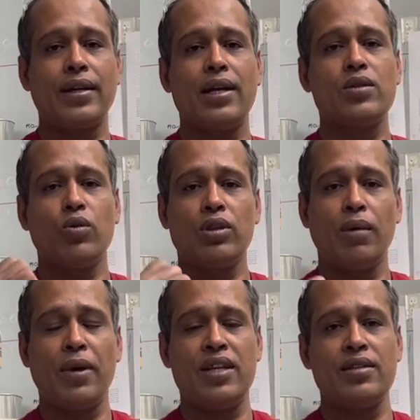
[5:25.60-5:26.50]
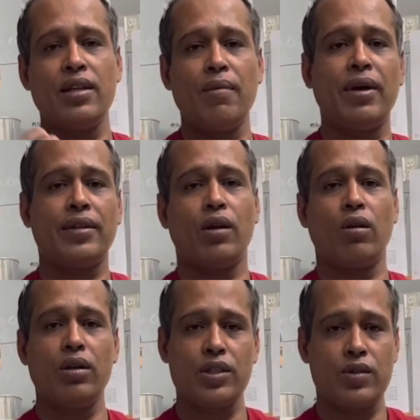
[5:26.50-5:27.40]
case, with the benzene and
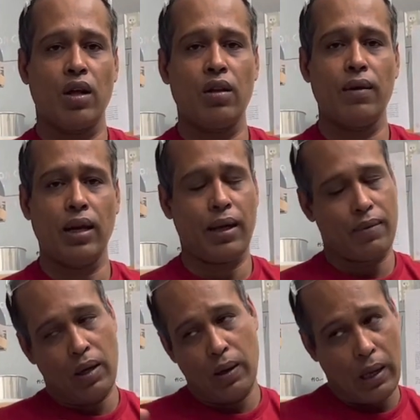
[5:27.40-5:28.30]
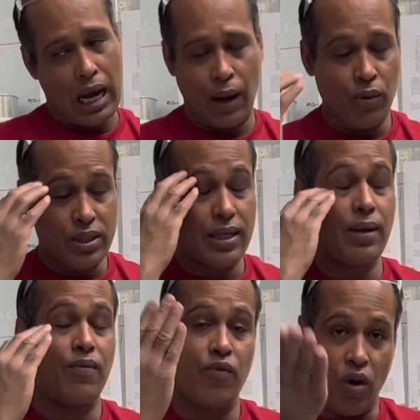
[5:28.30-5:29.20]
methanol, dissolve, like I would say
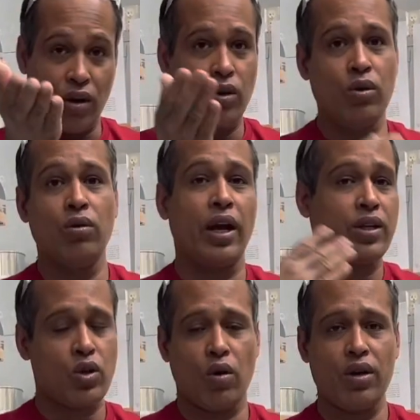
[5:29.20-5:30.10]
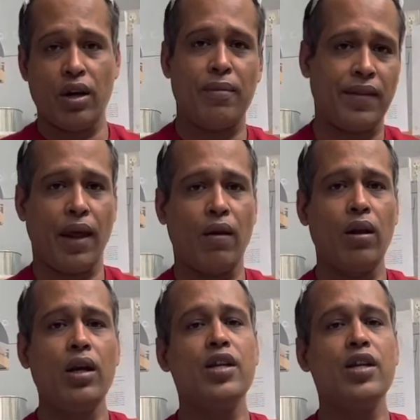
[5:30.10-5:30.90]
for you, like toluene and methanol,